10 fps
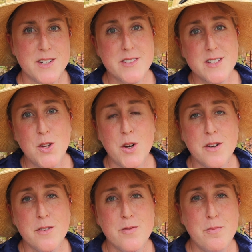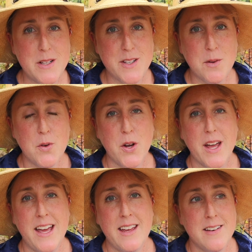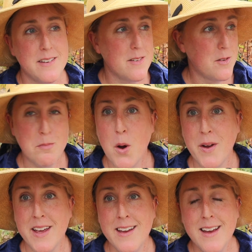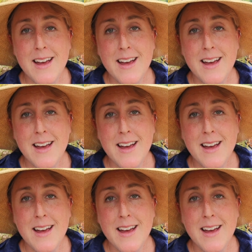There is a lot of building work and mowing